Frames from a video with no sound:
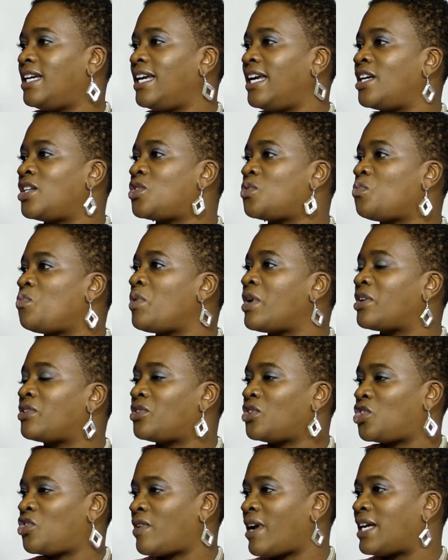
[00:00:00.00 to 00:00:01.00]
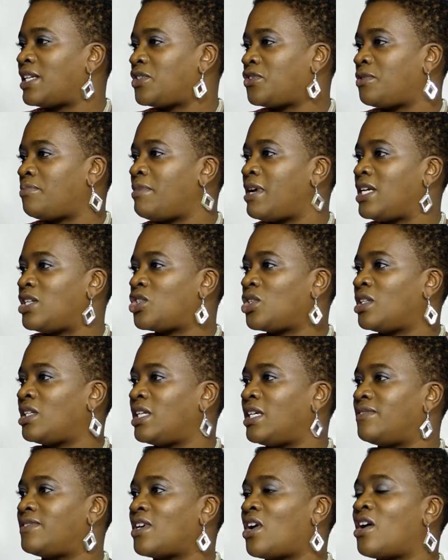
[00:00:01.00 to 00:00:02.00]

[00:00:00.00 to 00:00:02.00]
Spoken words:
is where the transformation lives.